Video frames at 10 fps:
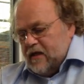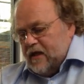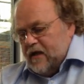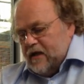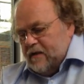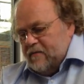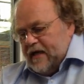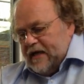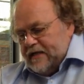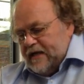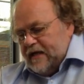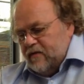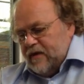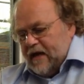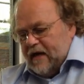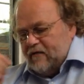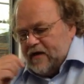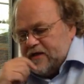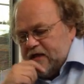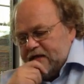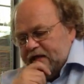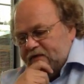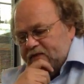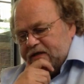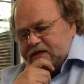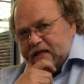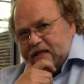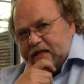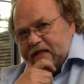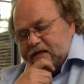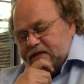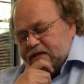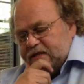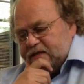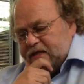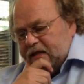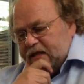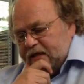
and here we have Angela Davis standing as his